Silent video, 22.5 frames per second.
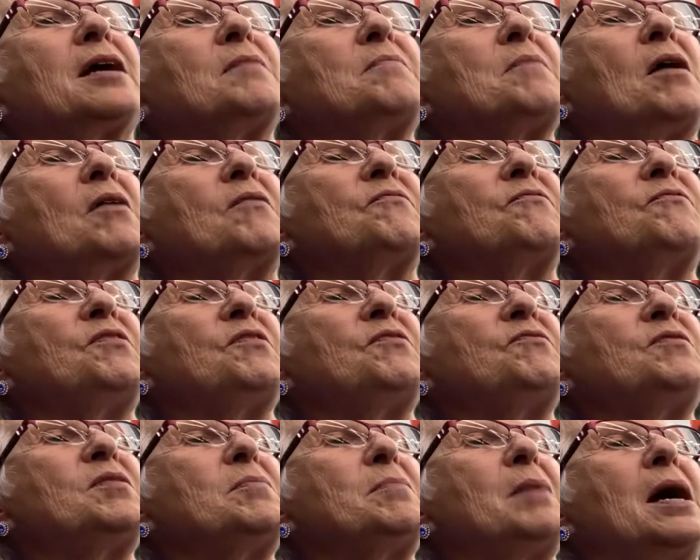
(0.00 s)
about
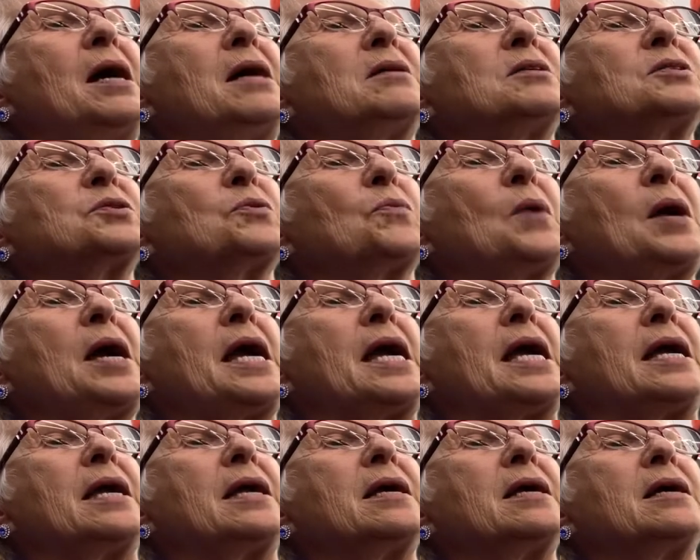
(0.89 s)
50 miles
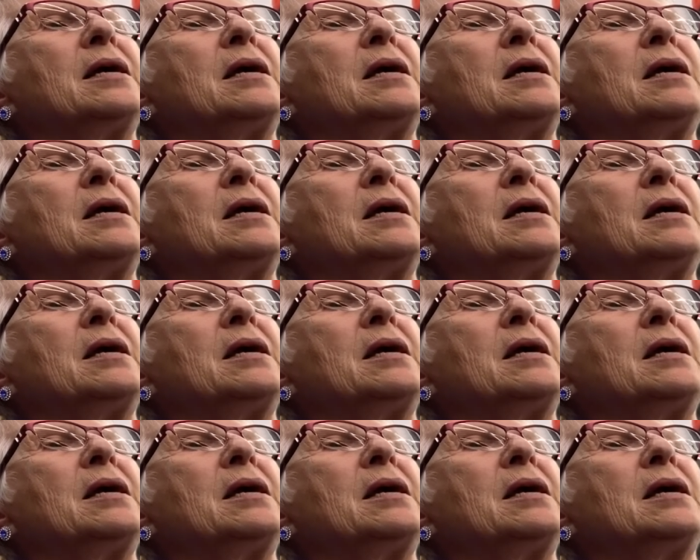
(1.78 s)
away.